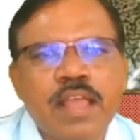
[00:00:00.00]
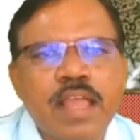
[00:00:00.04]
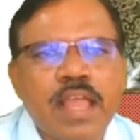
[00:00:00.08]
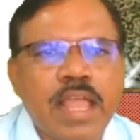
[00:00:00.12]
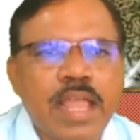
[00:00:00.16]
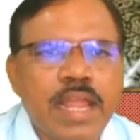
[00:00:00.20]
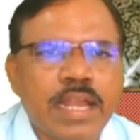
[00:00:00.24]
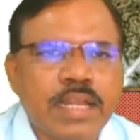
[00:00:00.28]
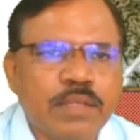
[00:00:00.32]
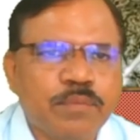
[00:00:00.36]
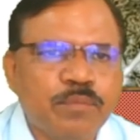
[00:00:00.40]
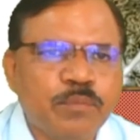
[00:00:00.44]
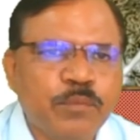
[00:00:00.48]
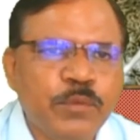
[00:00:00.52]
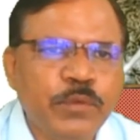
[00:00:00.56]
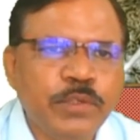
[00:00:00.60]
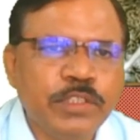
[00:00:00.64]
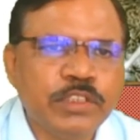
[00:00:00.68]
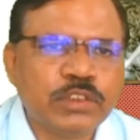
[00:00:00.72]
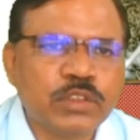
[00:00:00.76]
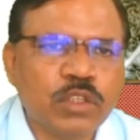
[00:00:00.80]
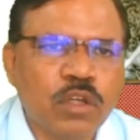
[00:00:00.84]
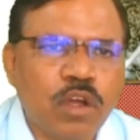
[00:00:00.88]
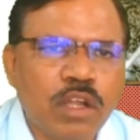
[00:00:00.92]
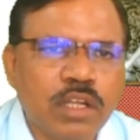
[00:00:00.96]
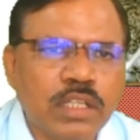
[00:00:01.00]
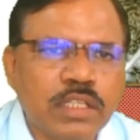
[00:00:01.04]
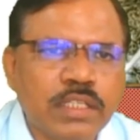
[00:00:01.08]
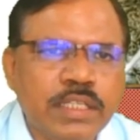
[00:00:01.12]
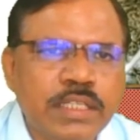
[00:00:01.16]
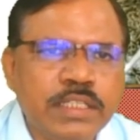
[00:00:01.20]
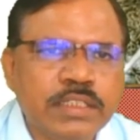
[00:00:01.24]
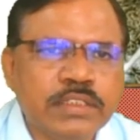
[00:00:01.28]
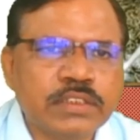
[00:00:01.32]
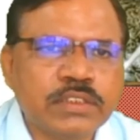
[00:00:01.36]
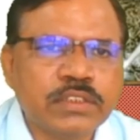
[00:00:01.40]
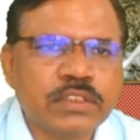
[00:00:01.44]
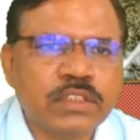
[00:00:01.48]
And if we solve
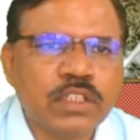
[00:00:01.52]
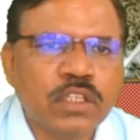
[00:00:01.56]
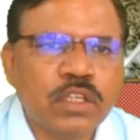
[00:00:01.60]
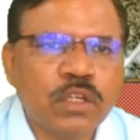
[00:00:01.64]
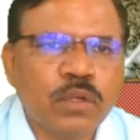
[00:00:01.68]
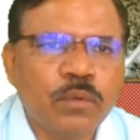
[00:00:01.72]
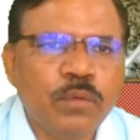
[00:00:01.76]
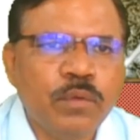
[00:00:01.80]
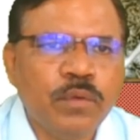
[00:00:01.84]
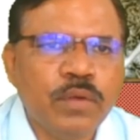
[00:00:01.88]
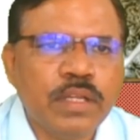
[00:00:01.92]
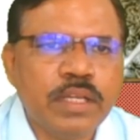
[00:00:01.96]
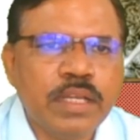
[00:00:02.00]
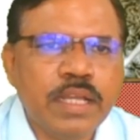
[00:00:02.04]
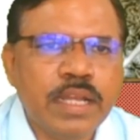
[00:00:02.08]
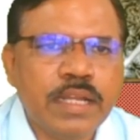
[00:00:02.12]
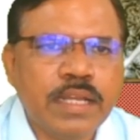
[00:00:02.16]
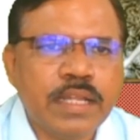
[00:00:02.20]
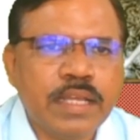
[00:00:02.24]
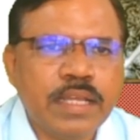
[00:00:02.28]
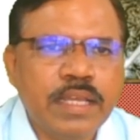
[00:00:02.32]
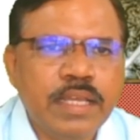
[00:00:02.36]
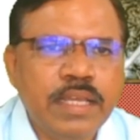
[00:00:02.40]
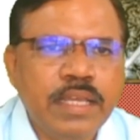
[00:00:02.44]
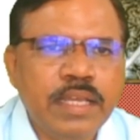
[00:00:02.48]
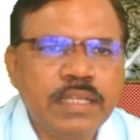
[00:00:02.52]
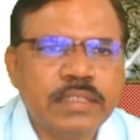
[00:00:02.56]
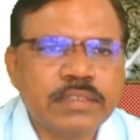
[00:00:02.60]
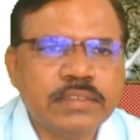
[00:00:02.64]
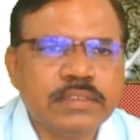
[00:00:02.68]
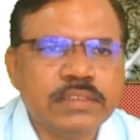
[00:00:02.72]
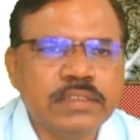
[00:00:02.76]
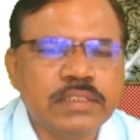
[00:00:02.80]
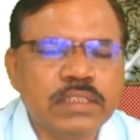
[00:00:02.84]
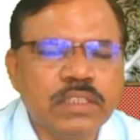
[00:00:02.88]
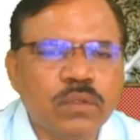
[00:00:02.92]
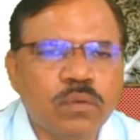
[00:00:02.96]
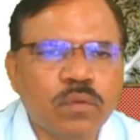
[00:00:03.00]
this, we will get x
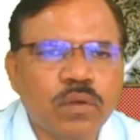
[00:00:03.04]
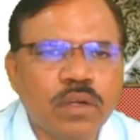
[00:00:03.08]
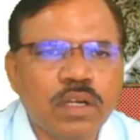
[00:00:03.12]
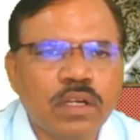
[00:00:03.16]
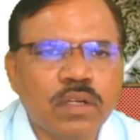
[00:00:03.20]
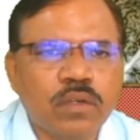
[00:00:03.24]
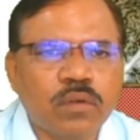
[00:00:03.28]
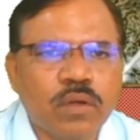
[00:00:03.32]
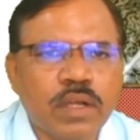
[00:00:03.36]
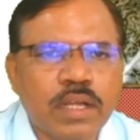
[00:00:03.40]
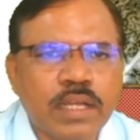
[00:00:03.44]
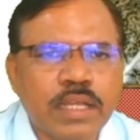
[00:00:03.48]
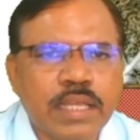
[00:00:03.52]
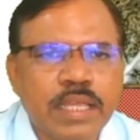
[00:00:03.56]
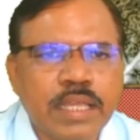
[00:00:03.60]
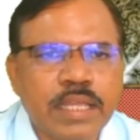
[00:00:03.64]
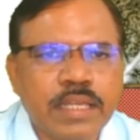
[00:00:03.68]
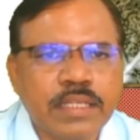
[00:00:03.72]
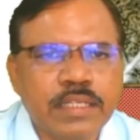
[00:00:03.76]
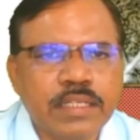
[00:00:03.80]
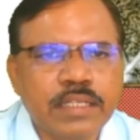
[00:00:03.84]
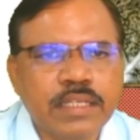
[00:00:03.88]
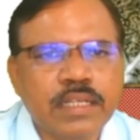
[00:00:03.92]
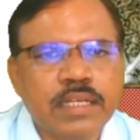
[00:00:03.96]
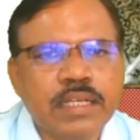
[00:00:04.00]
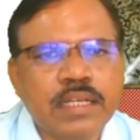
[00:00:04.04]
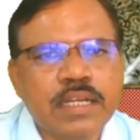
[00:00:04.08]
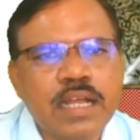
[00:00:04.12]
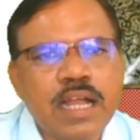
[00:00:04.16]
is equal to again here